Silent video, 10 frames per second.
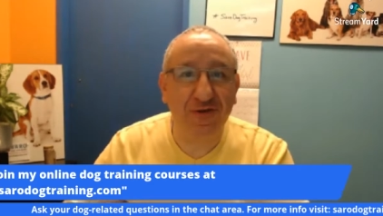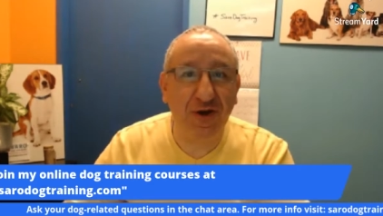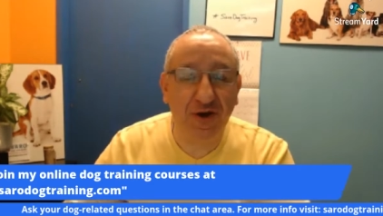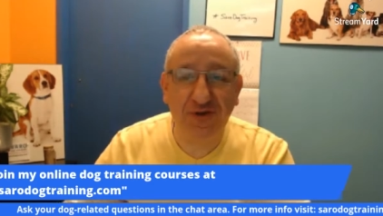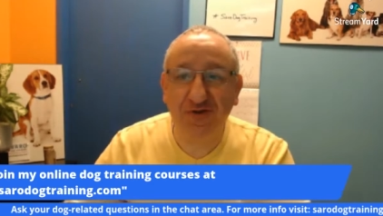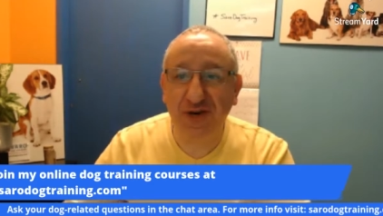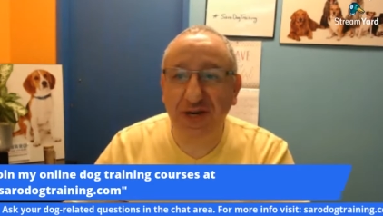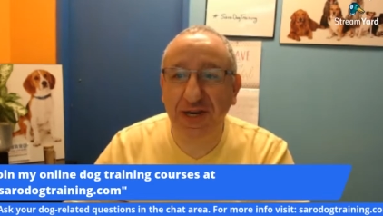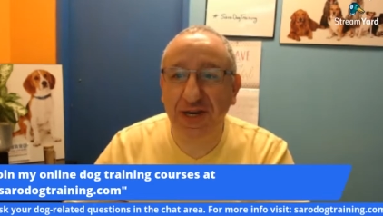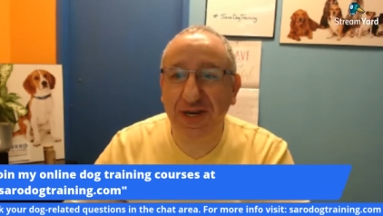dog
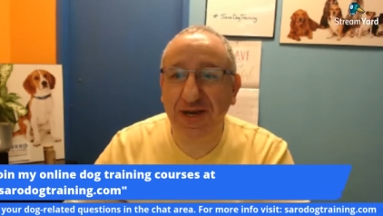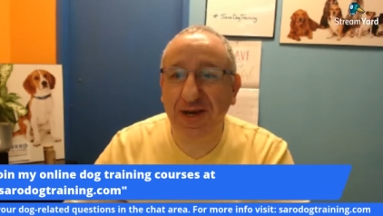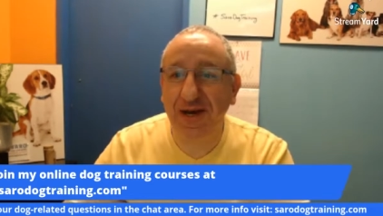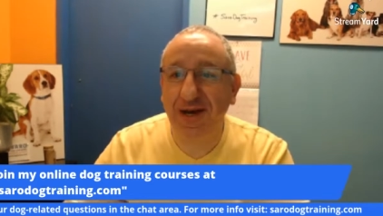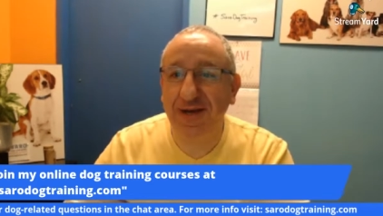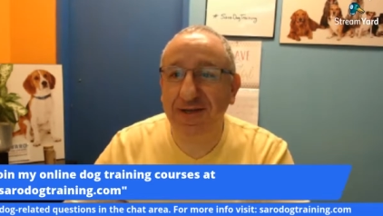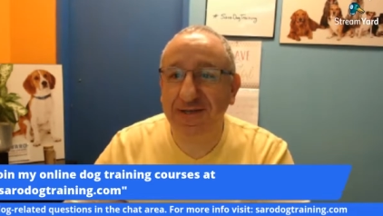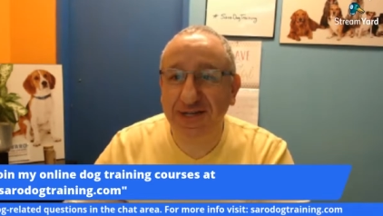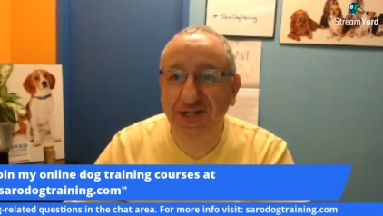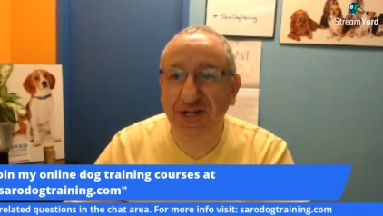training uh,
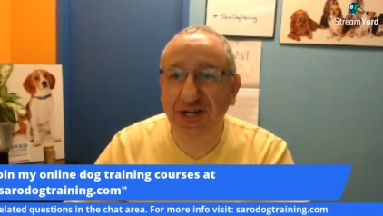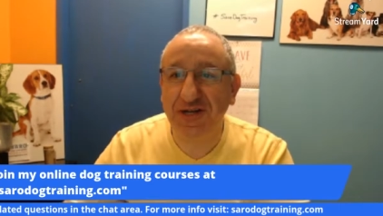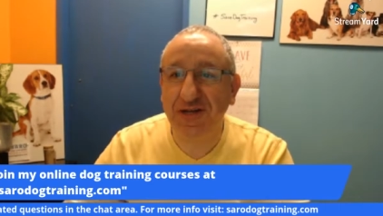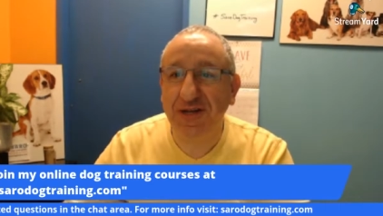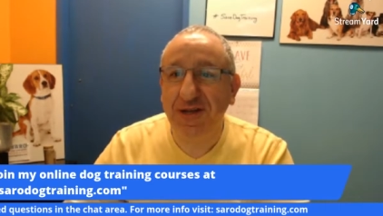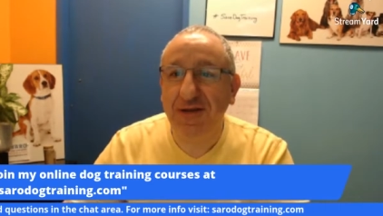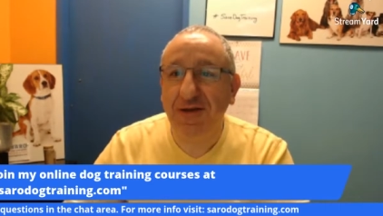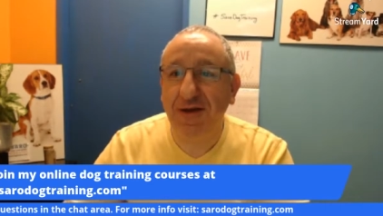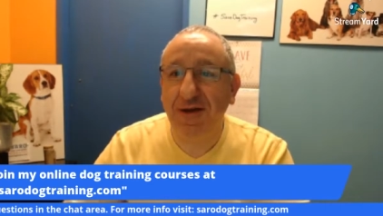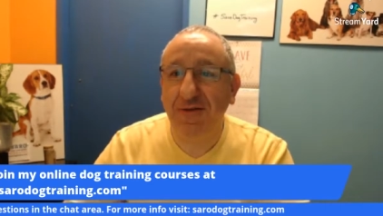session
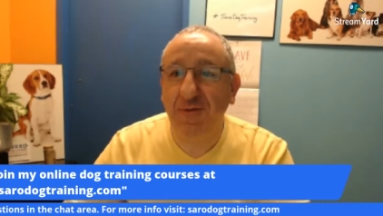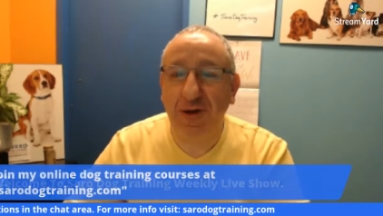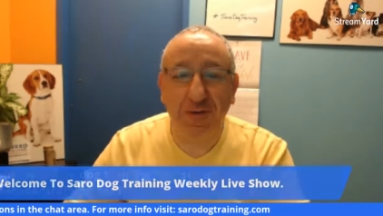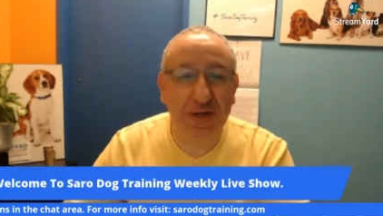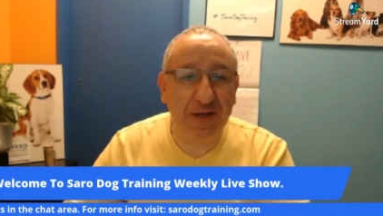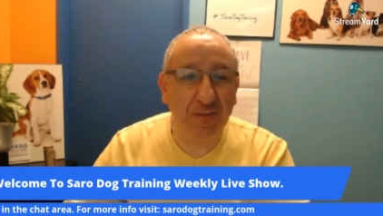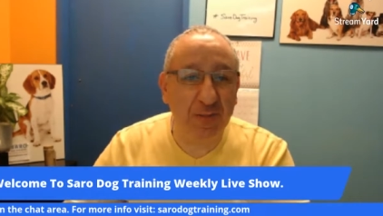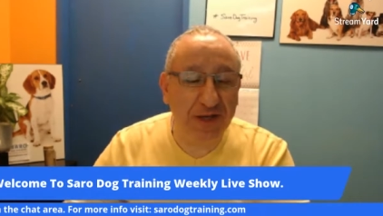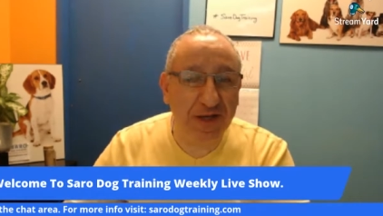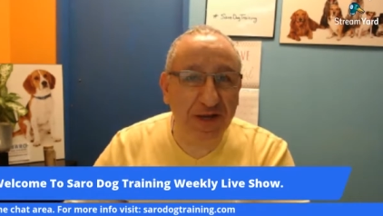uh, where we
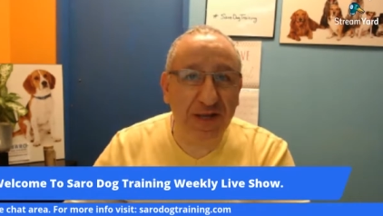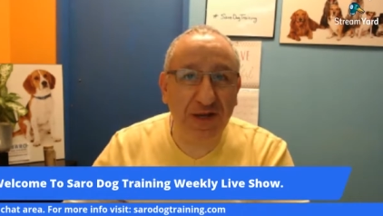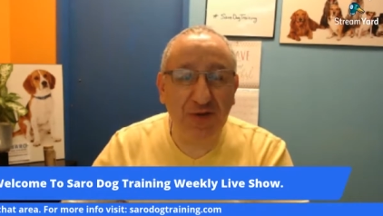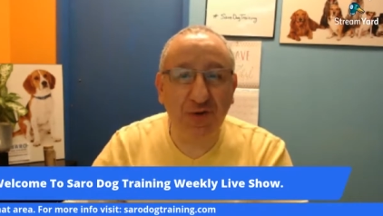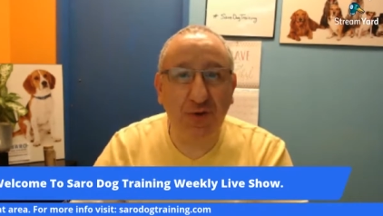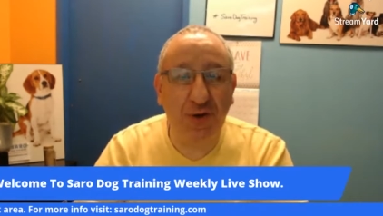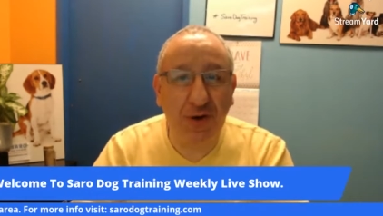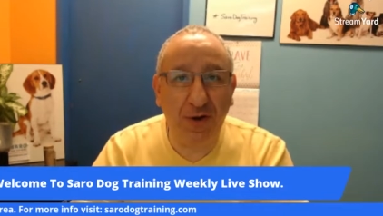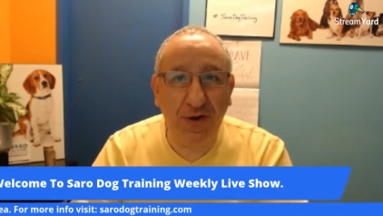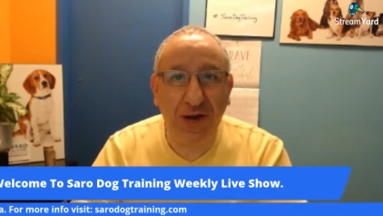weekly
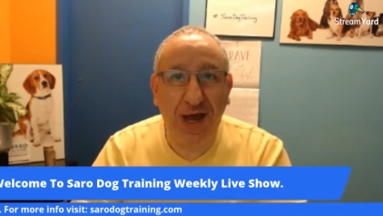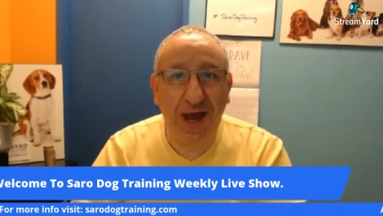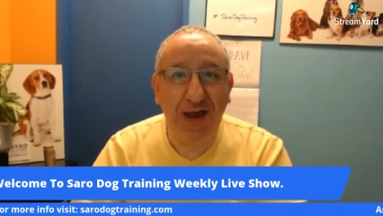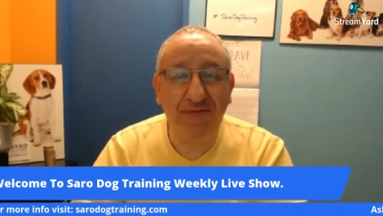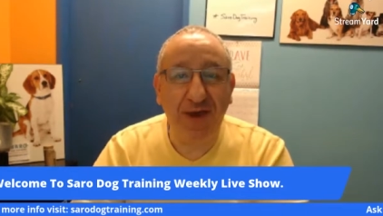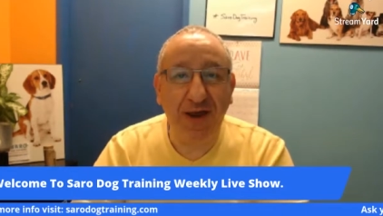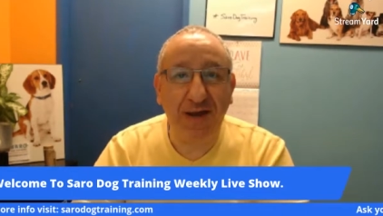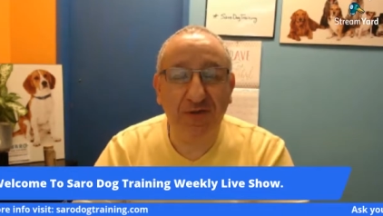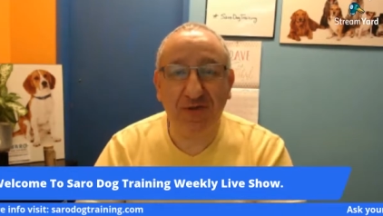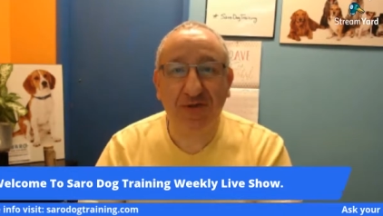go live
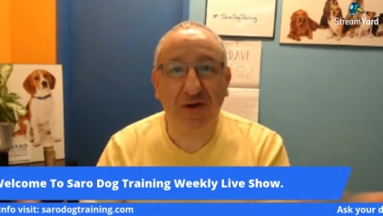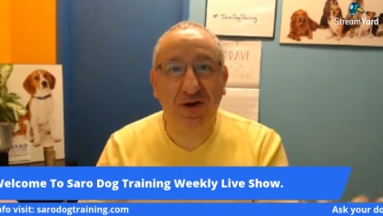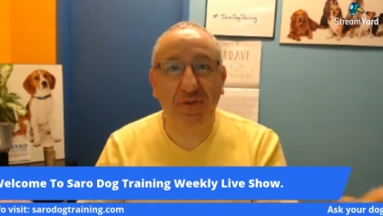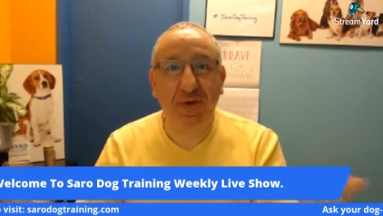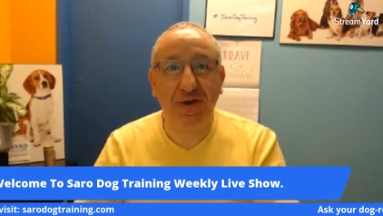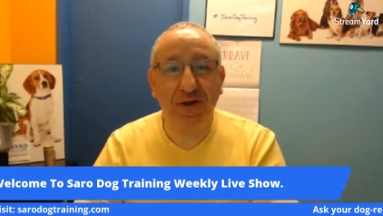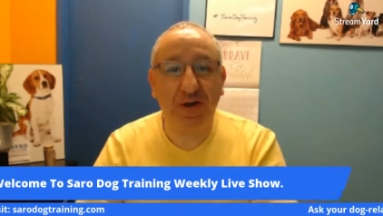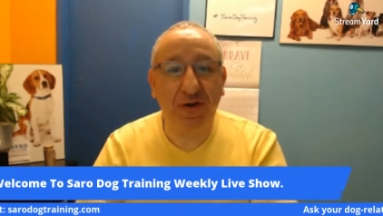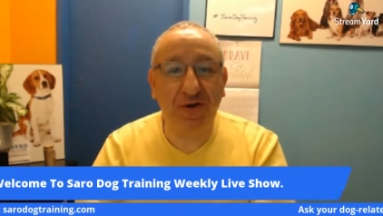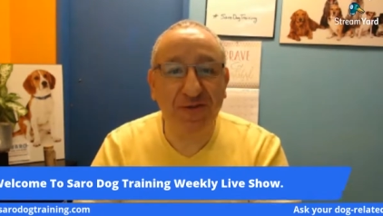and talk about
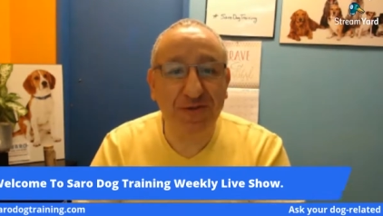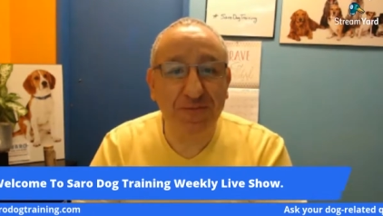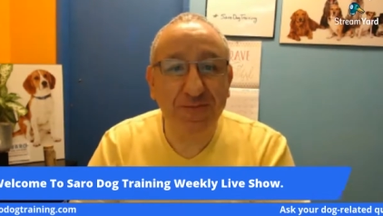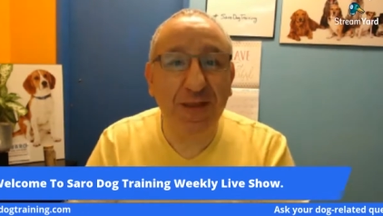dogs.